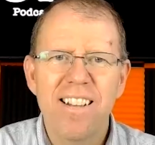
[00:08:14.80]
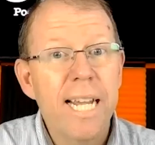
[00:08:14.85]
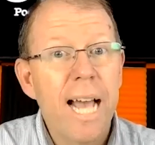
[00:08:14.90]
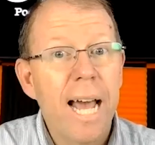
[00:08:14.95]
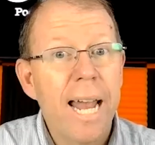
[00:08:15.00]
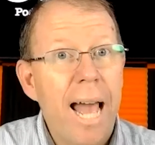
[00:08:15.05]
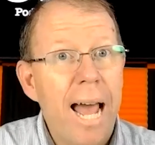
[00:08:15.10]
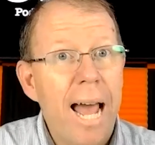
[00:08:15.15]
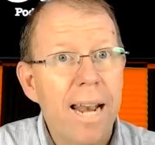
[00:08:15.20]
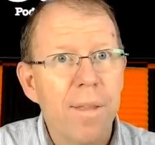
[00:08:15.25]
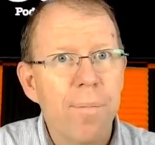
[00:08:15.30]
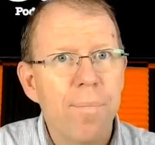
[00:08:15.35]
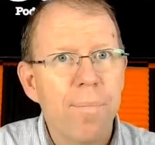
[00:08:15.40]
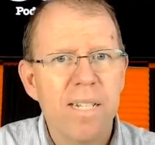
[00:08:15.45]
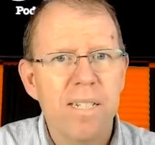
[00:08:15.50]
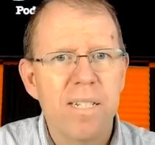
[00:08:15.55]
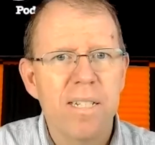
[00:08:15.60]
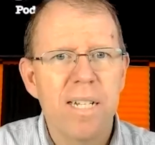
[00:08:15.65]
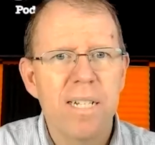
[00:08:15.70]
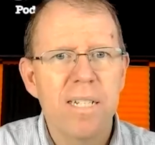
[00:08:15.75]
got out of the
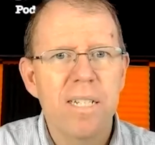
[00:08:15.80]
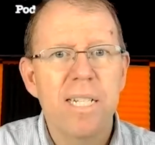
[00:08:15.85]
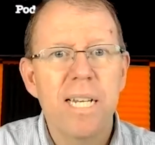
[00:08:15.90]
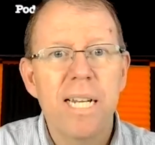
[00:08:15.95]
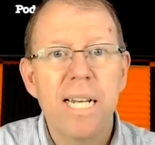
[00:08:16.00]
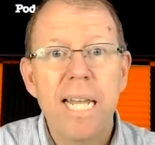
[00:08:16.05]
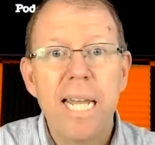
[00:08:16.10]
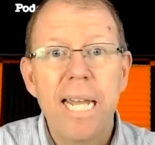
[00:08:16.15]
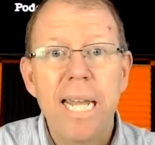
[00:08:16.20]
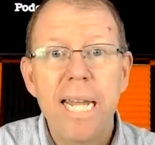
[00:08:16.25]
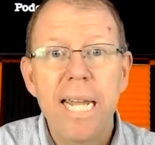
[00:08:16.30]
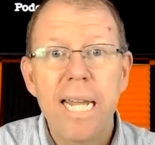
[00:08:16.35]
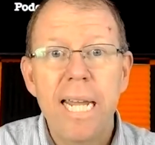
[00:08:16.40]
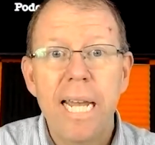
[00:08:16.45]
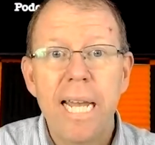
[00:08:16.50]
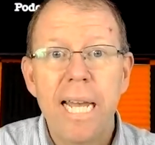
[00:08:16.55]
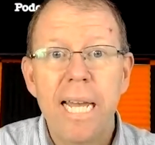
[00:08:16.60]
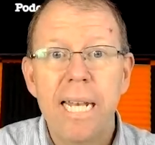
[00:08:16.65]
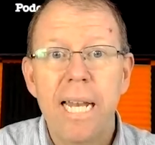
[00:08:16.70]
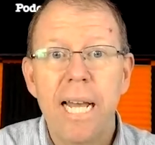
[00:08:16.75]
business, did he
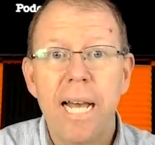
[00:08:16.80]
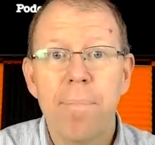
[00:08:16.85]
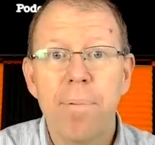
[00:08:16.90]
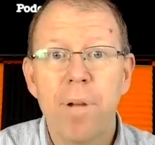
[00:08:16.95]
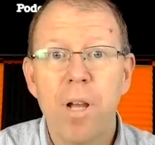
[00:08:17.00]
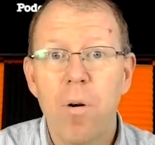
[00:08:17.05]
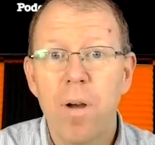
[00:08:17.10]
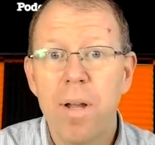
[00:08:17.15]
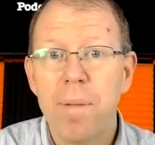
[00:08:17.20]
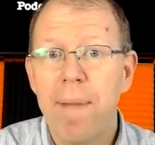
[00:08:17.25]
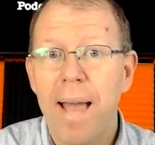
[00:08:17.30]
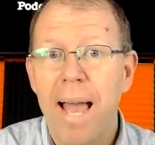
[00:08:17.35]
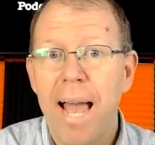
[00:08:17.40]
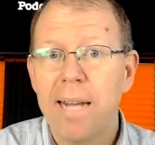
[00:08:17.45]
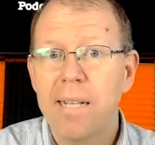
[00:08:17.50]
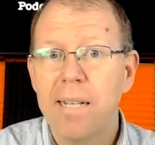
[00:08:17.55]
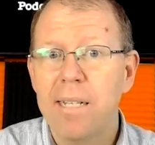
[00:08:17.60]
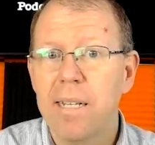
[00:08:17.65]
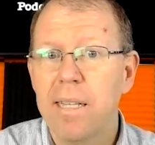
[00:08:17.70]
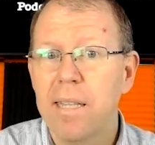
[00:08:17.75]
end up going
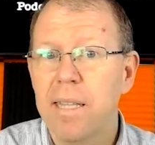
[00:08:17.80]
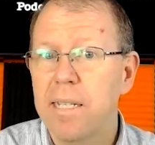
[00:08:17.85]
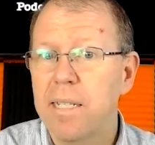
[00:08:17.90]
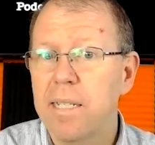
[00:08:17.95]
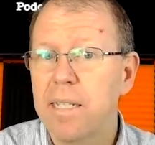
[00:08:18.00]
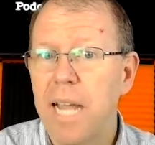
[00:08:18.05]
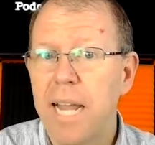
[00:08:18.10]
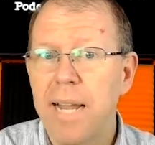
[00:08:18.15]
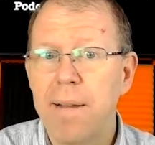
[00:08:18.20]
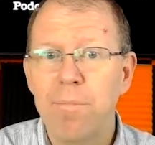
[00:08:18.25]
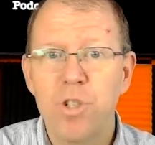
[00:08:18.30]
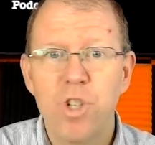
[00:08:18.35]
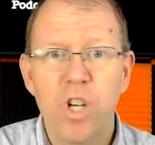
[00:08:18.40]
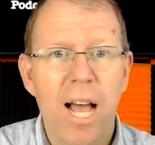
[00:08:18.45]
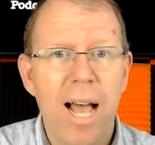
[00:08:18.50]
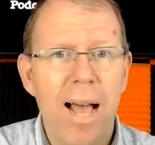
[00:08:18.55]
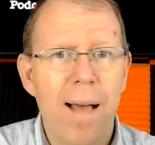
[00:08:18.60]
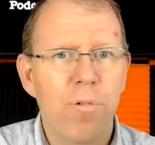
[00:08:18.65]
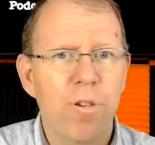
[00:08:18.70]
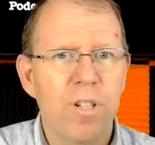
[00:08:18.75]
back to the same
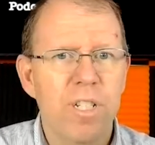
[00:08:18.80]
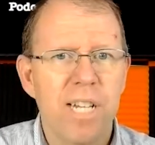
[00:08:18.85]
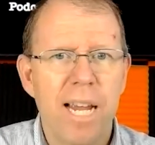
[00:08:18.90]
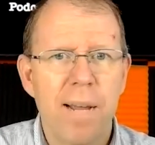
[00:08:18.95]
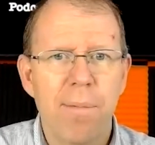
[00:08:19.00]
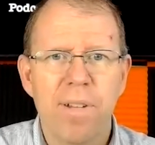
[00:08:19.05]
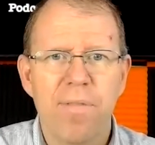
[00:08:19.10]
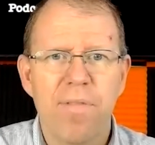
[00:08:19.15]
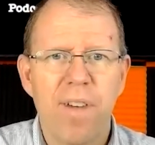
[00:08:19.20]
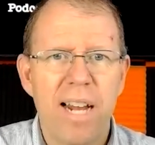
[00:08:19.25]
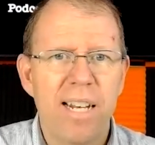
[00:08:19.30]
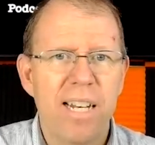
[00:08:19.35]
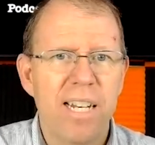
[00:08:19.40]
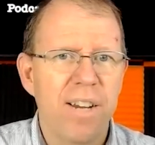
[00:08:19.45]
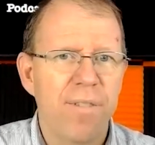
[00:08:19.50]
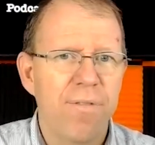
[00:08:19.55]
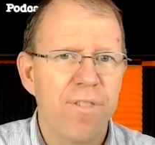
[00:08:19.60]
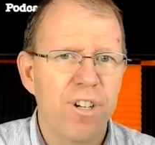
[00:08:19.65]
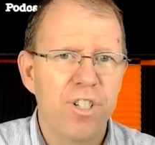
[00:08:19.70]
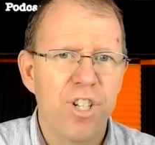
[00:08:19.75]
job? Was he able to find a
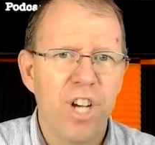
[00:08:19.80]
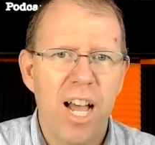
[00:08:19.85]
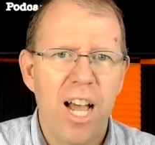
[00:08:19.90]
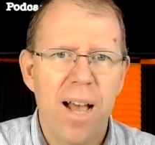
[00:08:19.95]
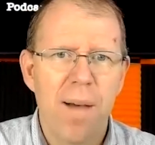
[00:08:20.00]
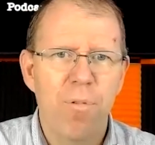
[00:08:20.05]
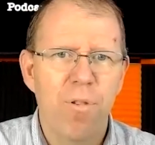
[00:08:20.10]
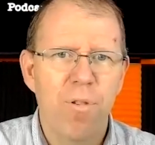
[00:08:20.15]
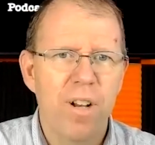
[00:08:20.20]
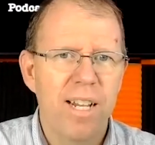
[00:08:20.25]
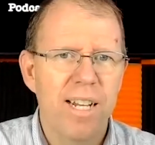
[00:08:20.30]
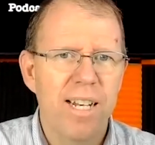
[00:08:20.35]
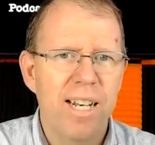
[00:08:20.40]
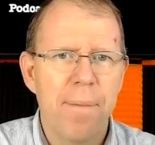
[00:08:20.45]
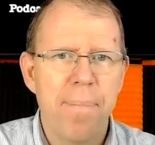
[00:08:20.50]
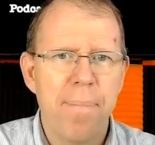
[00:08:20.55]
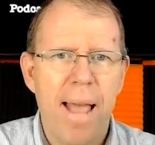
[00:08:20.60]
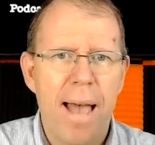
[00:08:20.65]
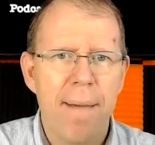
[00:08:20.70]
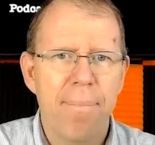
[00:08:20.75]
different job? What ended
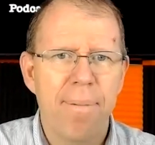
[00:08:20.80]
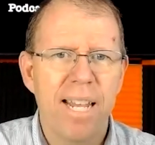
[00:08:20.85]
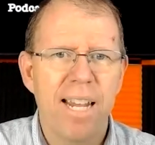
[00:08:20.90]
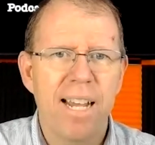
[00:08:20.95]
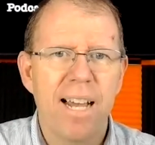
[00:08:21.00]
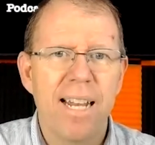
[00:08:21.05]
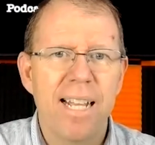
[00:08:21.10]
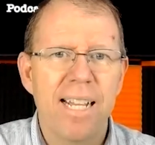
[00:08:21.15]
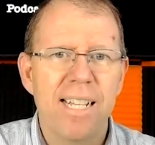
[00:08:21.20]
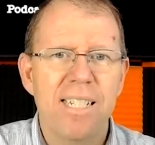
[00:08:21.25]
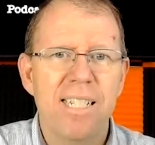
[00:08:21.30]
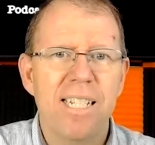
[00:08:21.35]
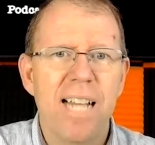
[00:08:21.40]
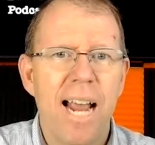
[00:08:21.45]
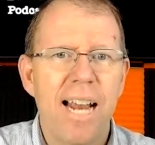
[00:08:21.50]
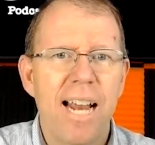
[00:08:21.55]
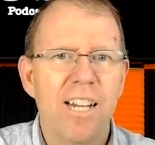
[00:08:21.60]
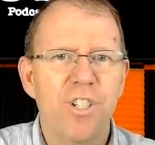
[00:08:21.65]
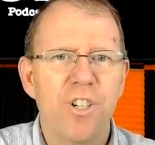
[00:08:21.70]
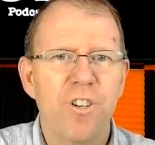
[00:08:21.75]
up happening on his
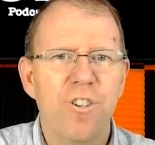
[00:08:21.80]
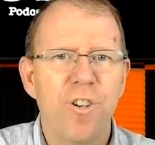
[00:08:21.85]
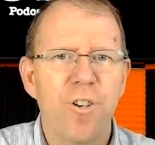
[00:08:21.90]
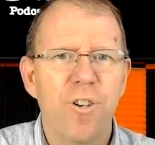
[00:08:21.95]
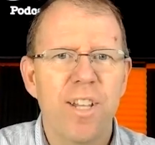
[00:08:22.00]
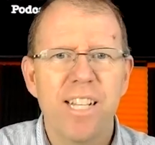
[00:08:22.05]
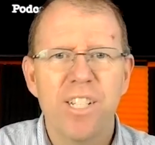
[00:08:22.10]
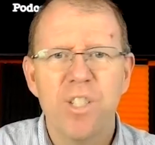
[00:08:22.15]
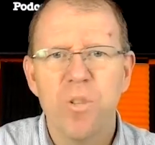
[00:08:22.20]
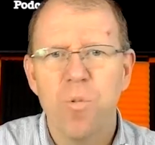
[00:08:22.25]
side as you're doing this